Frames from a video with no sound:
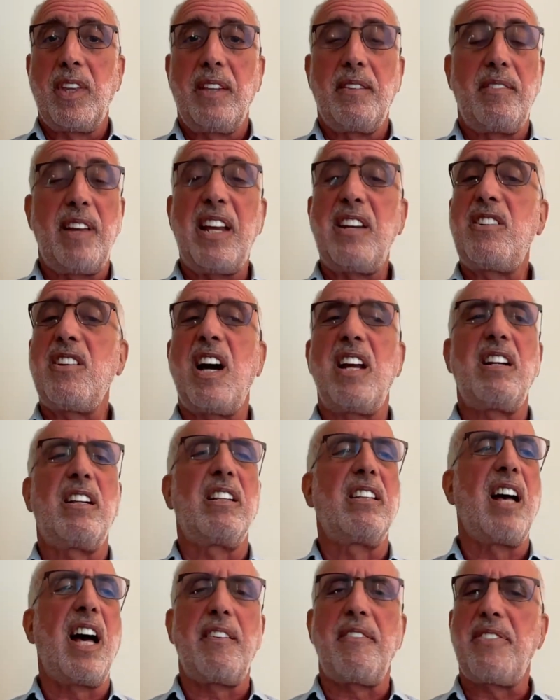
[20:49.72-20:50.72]
They'd done a
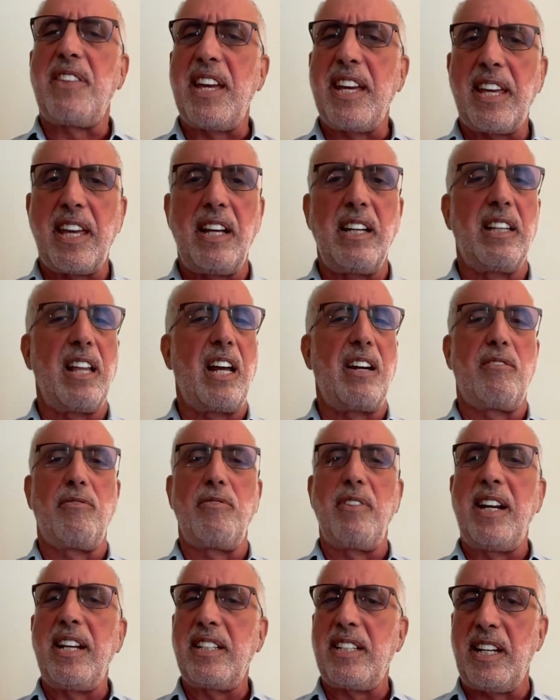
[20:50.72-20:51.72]
lot of thinking, a lot of
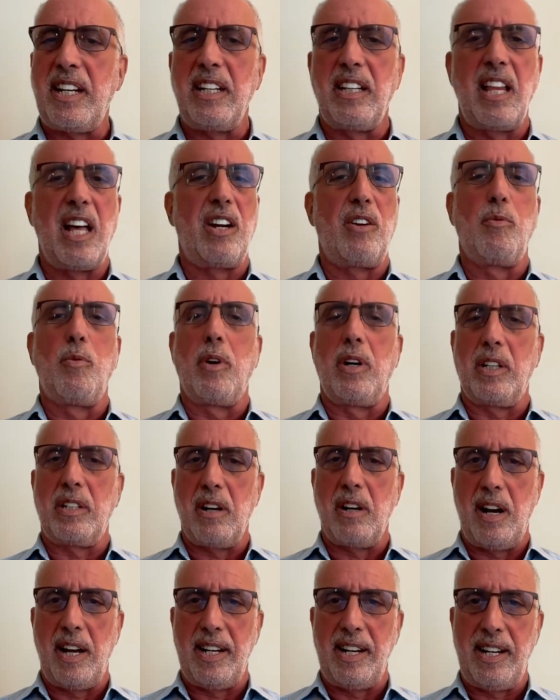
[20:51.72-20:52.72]
reasoning, a lot of work
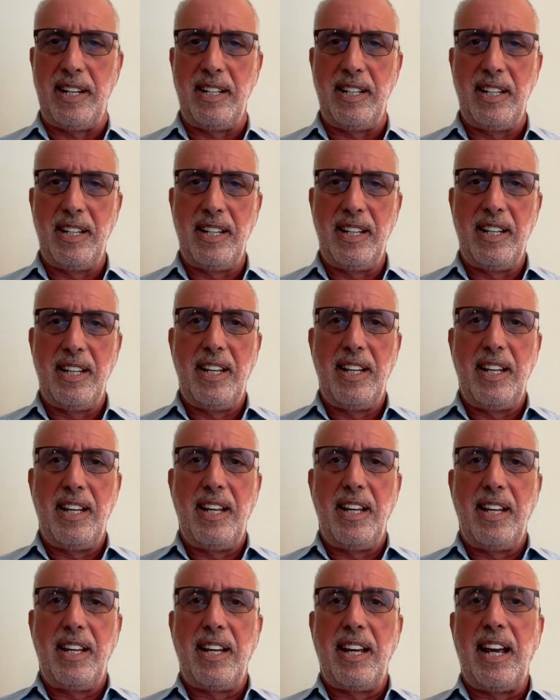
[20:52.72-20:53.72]
on it.
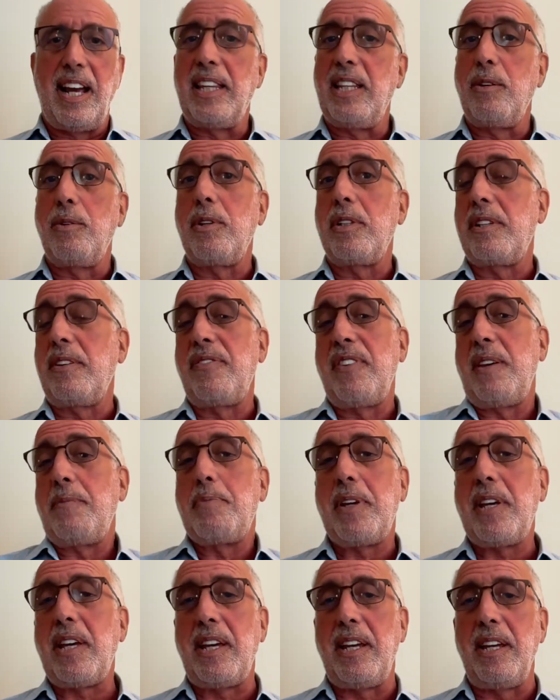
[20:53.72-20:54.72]
And there was a
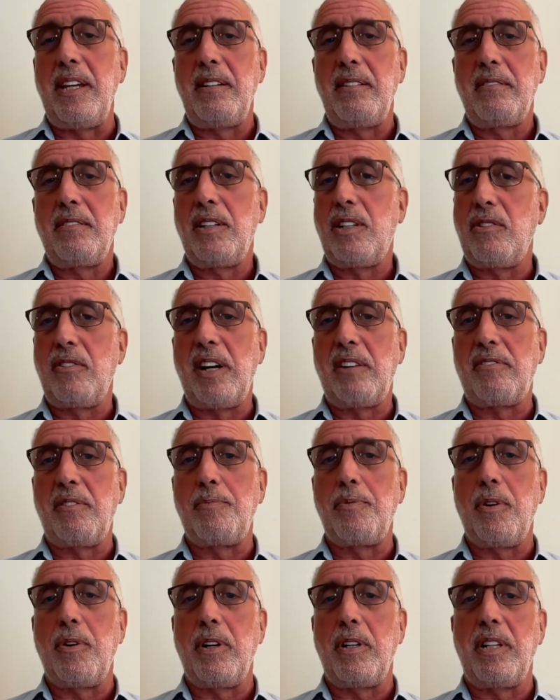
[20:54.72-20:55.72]
VP, a direct
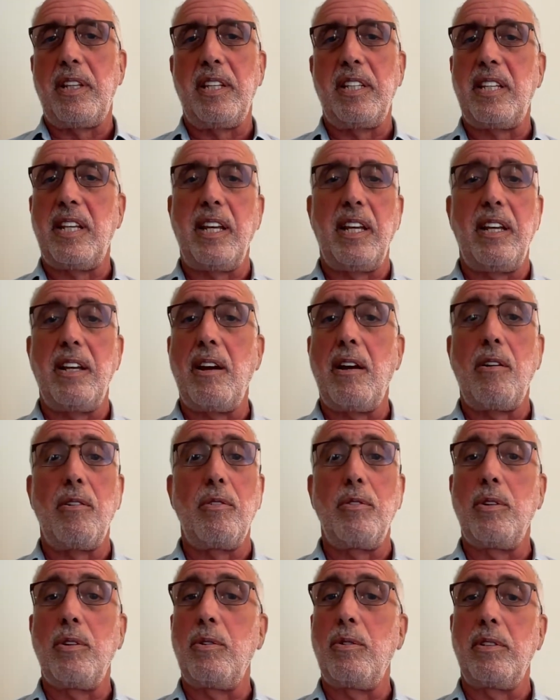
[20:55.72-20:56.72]
report to the
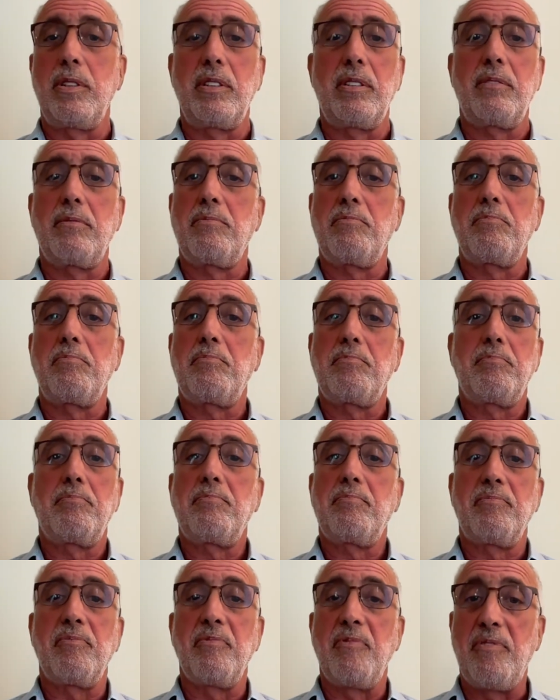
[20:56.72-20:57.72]
CEO, who was
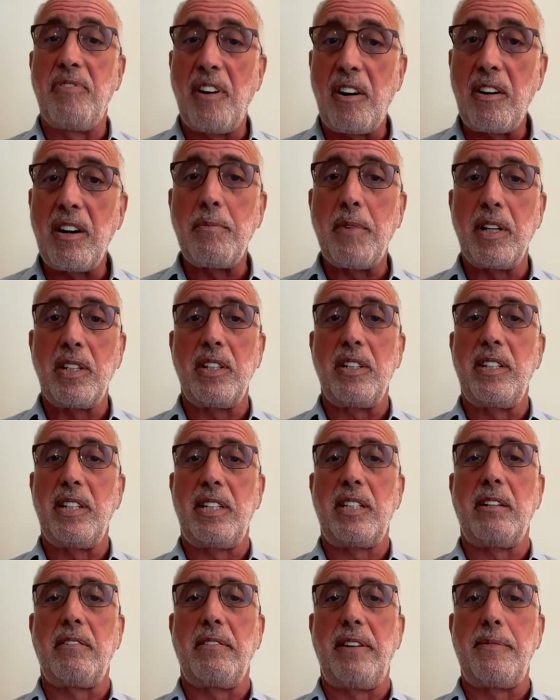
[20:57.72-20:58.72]
very much in
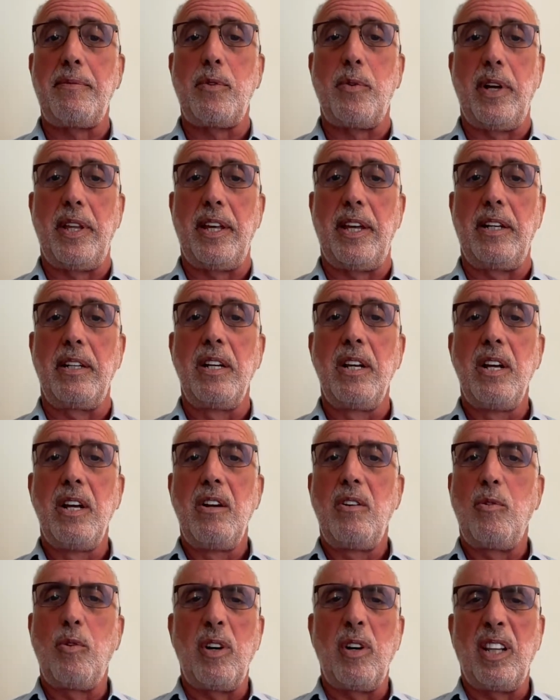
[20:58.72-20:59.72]
disagreement with it,
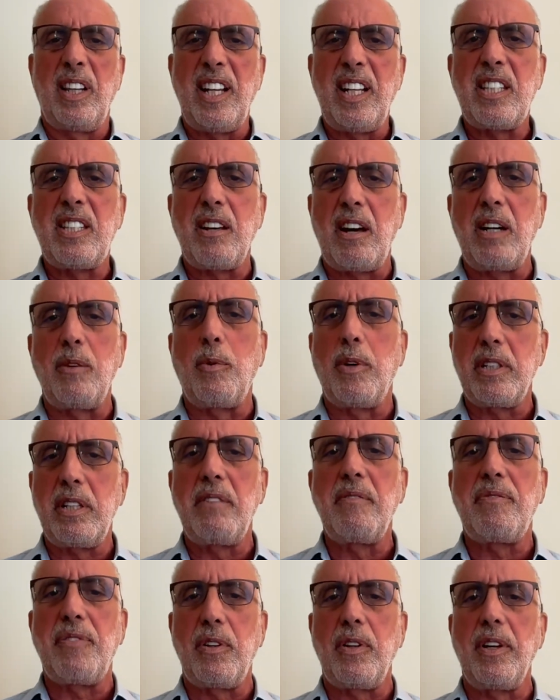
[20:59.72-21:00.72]
or at least thought it
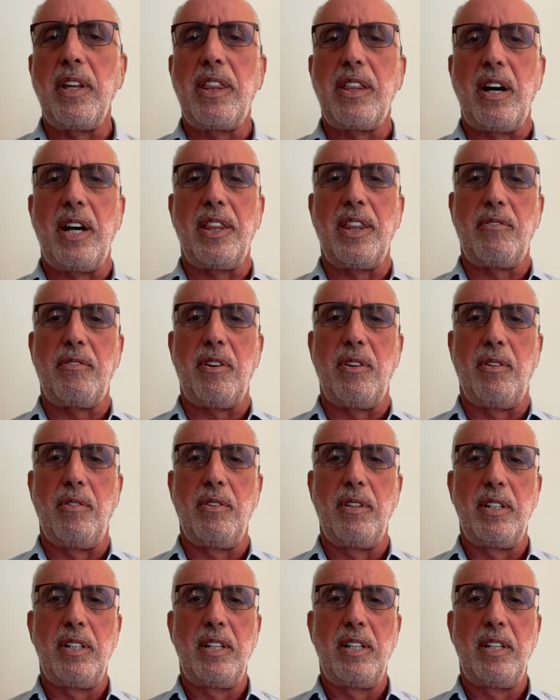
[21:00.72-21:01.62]
wasn't fully thought through.